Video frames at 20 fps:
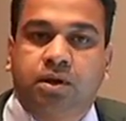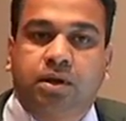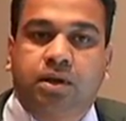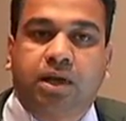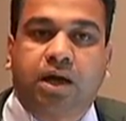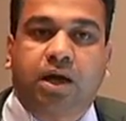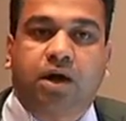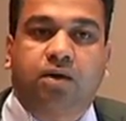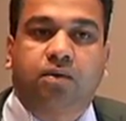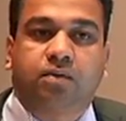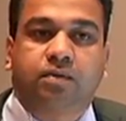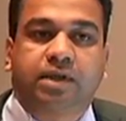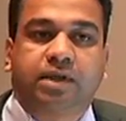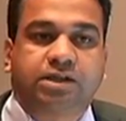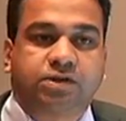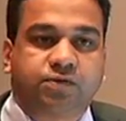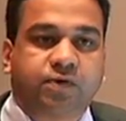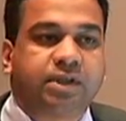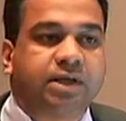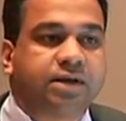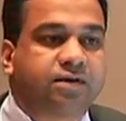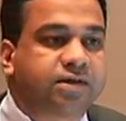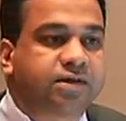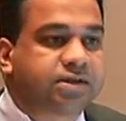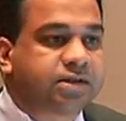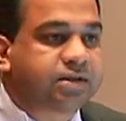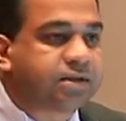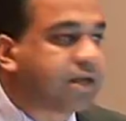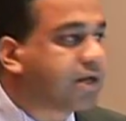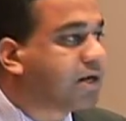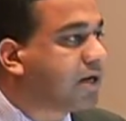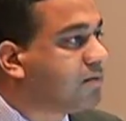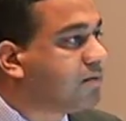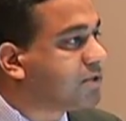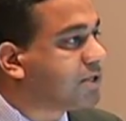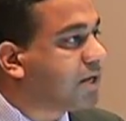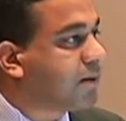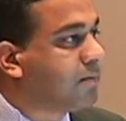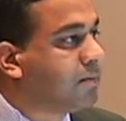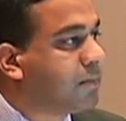now that's where the interesting thing
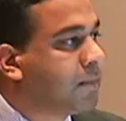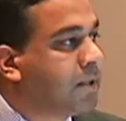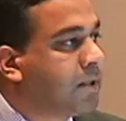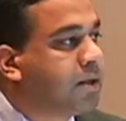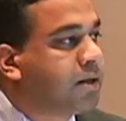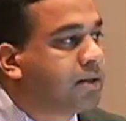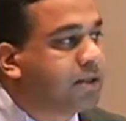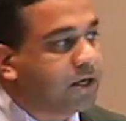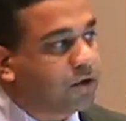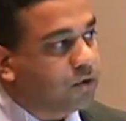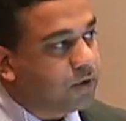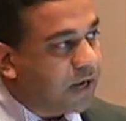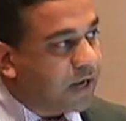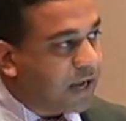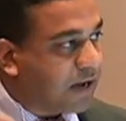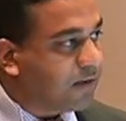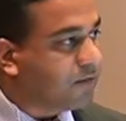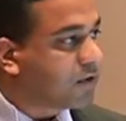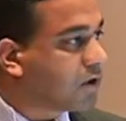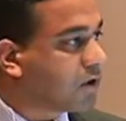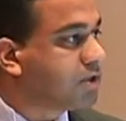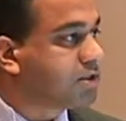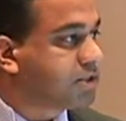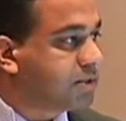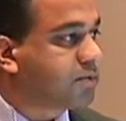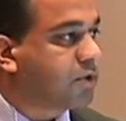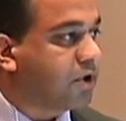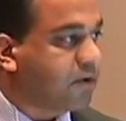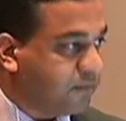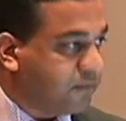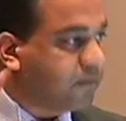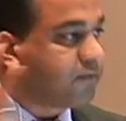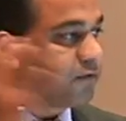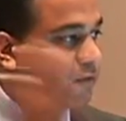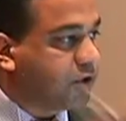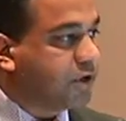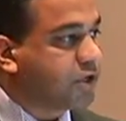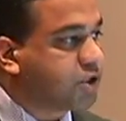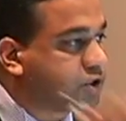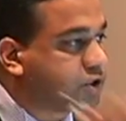comes up. They don't have a concept of
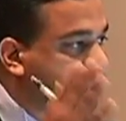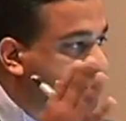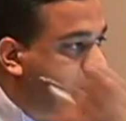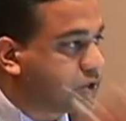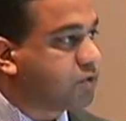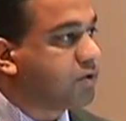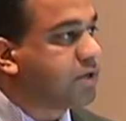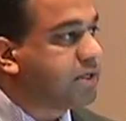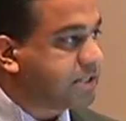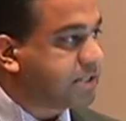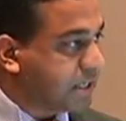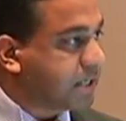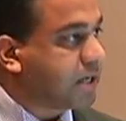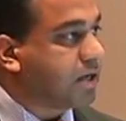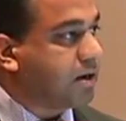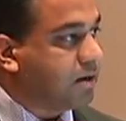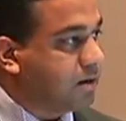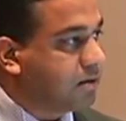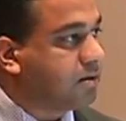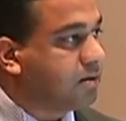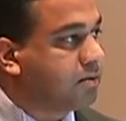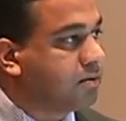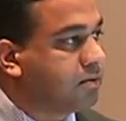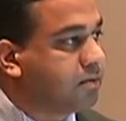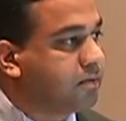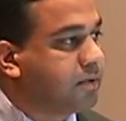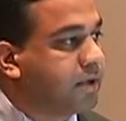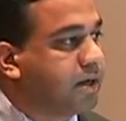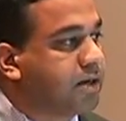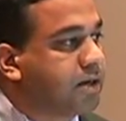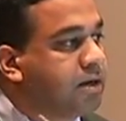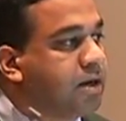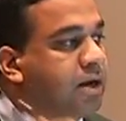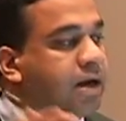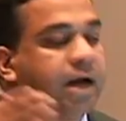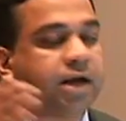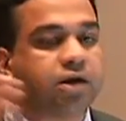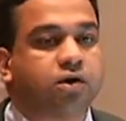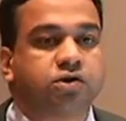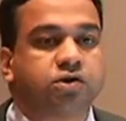traditional Sunni zakah, right?
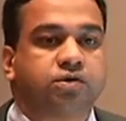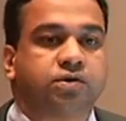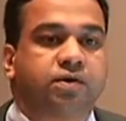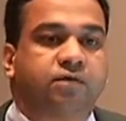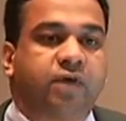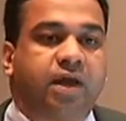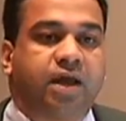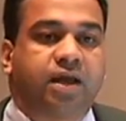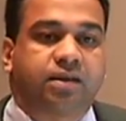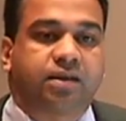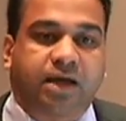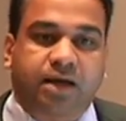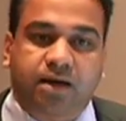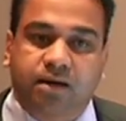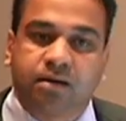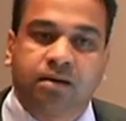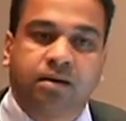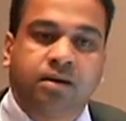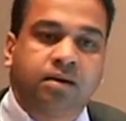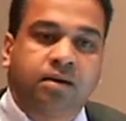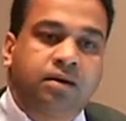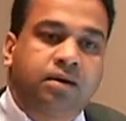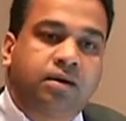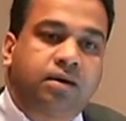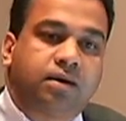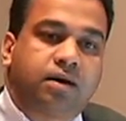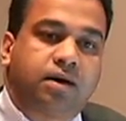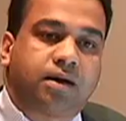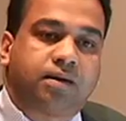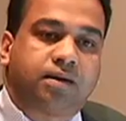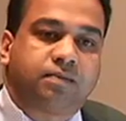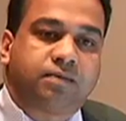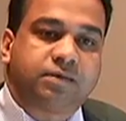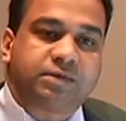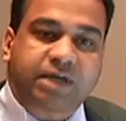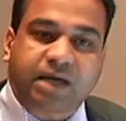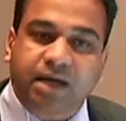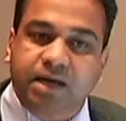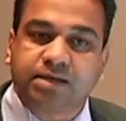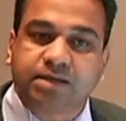And also the way that
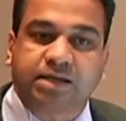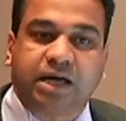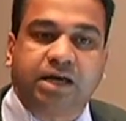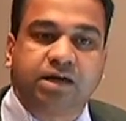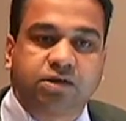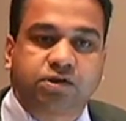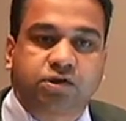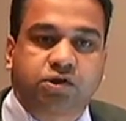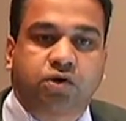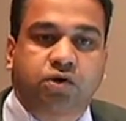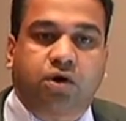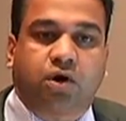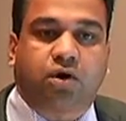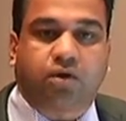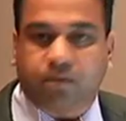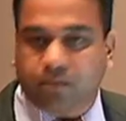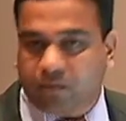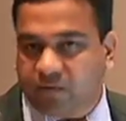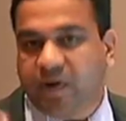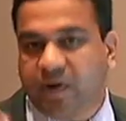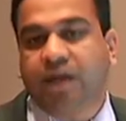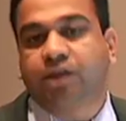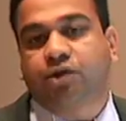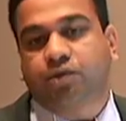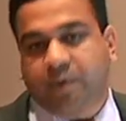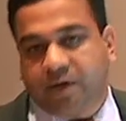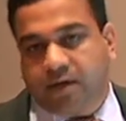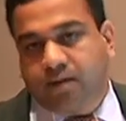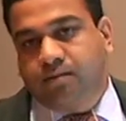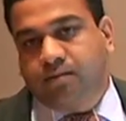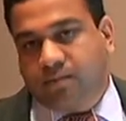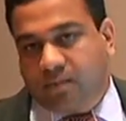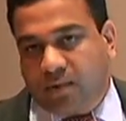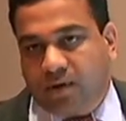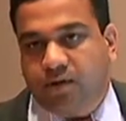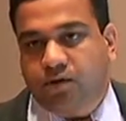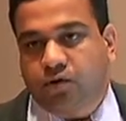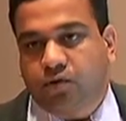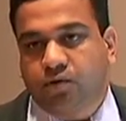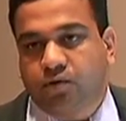zakah is understood, or philanthropy,
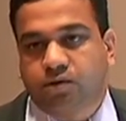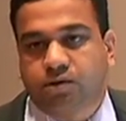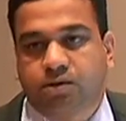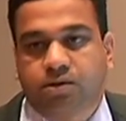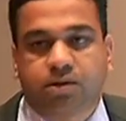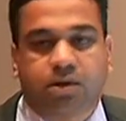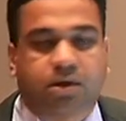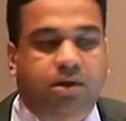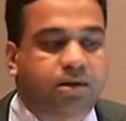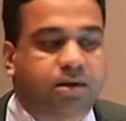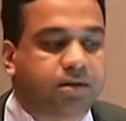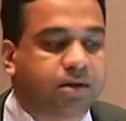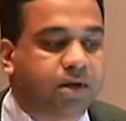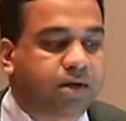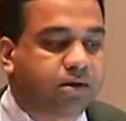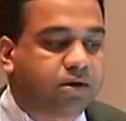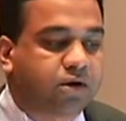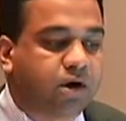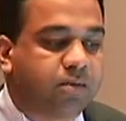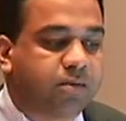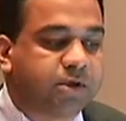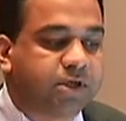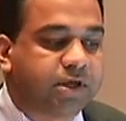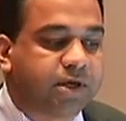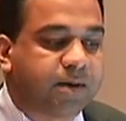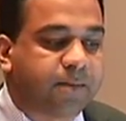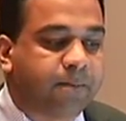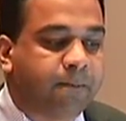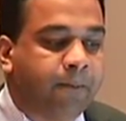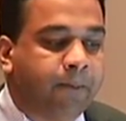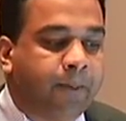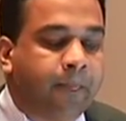to use the common term,